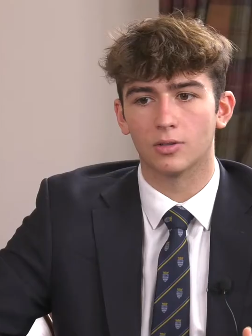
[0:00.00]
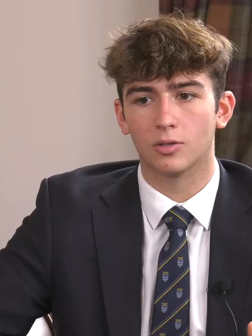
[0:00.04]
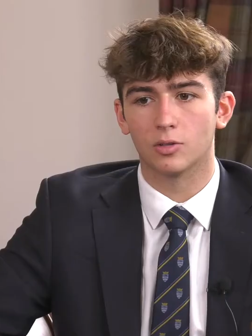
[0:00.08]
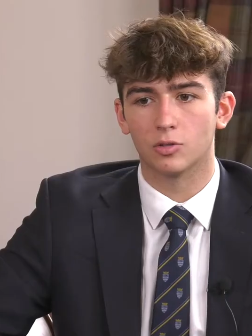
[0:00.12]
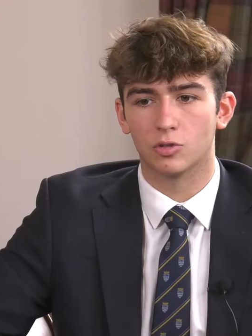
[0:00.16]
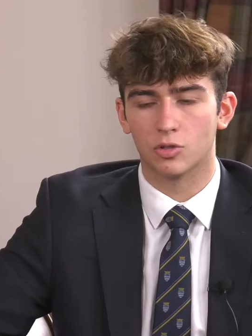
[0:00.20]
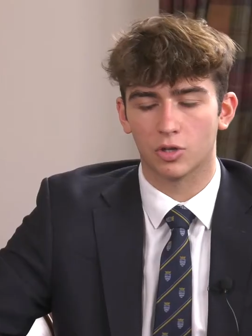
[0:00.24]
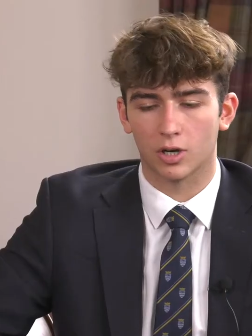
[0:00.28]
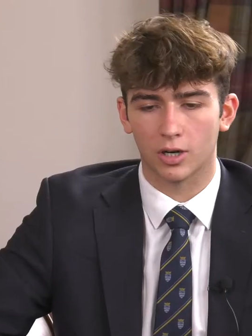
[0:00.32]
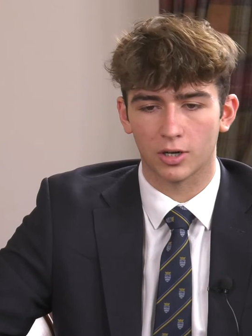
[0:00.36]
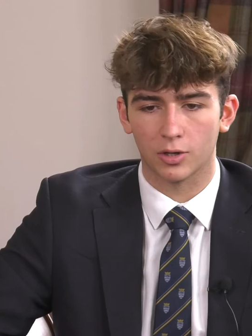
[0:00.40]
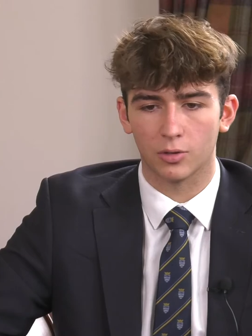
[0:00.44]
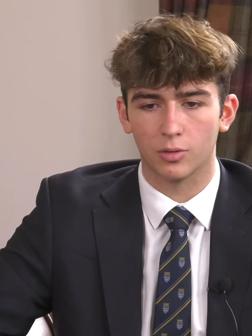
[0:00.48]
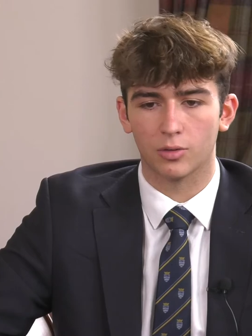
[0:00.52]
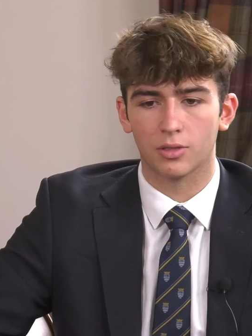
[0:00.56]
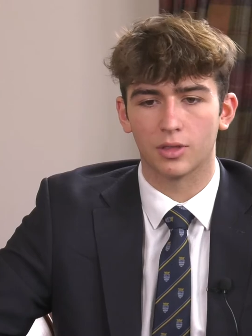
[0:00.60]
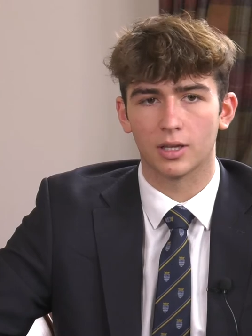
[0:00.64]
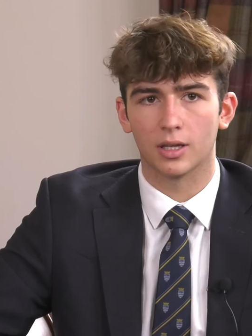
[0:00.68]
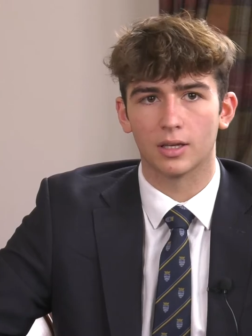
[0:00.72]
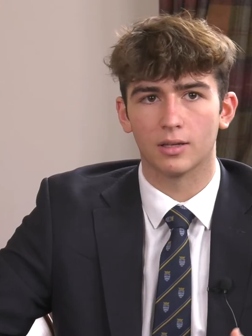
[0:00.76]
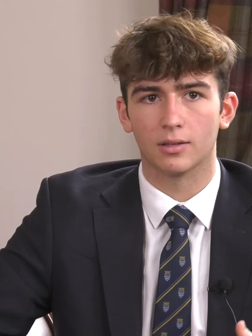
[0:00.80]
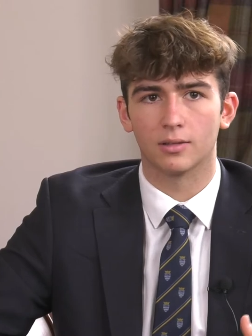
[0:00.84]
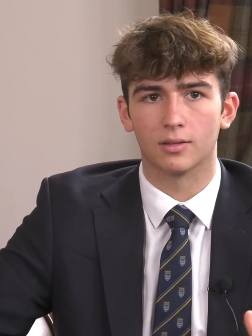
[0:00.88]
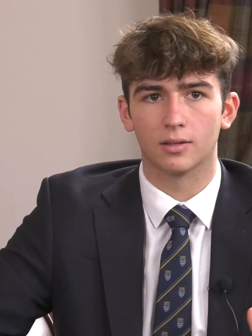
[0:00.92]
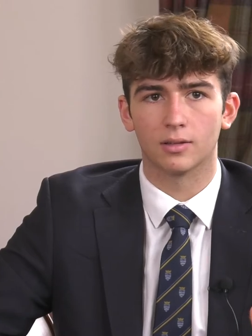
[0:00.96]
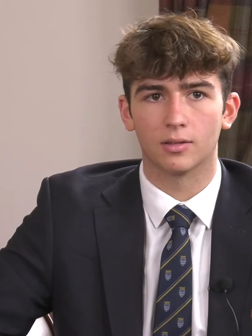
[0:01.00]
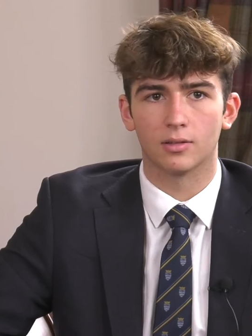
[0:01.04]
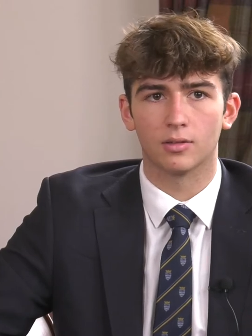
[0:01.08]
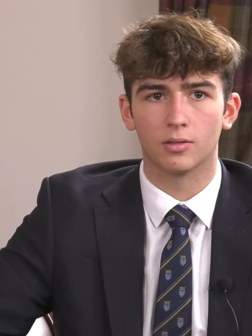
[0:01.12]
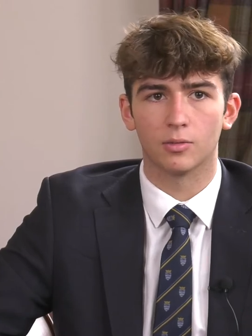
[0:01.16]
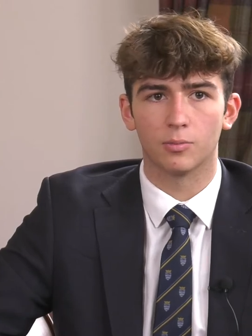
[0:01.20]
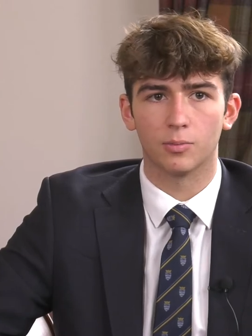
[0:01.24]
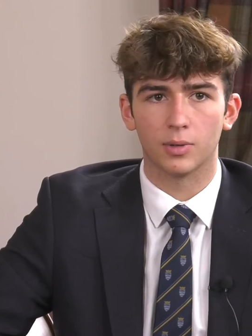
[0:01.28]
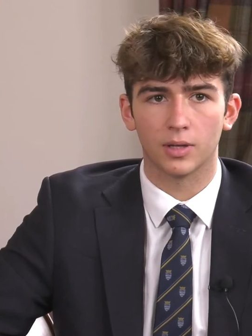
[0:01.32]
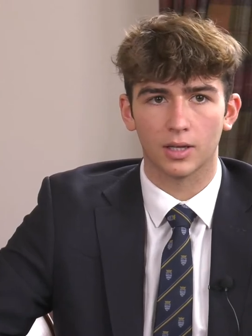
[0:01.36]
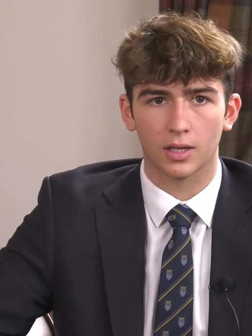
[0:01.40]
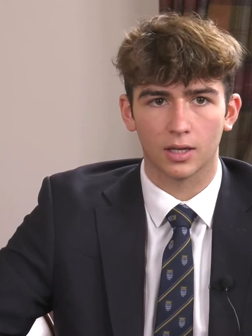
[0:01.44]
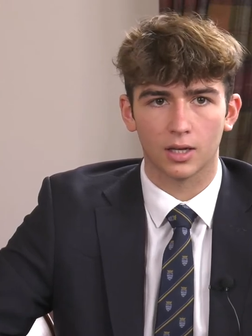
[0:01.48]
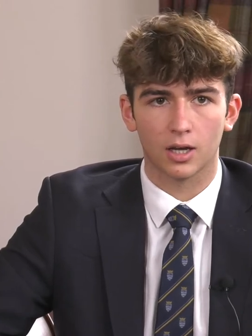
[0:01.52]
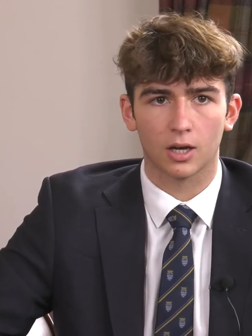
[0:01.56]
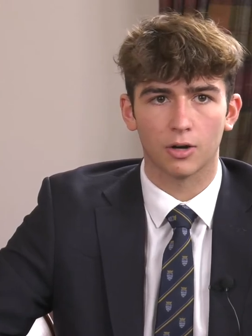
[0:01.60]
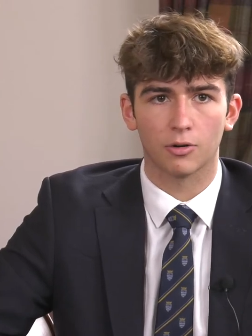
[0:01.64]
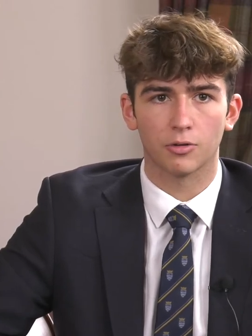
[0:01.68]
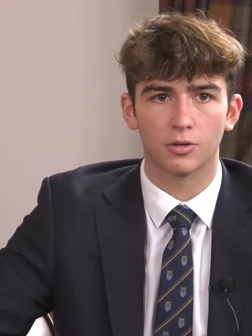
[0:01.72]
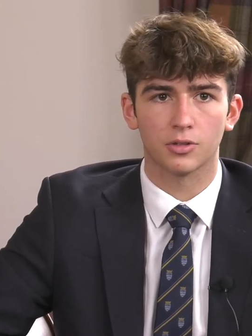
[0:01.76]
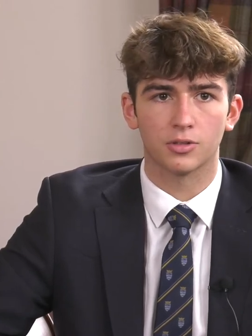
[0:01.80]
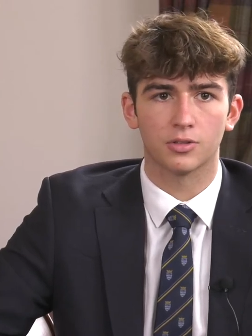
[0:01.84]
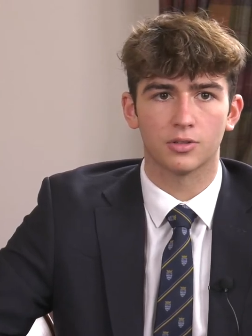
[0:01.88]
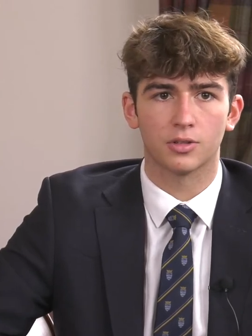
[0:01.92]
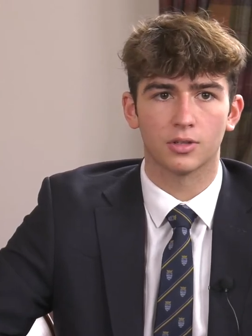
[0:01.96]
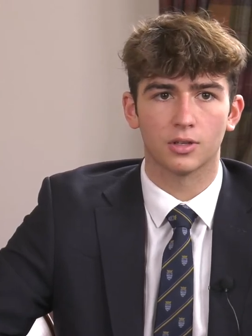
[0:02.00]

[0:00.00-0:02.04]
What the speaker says: try new things and to be encouraged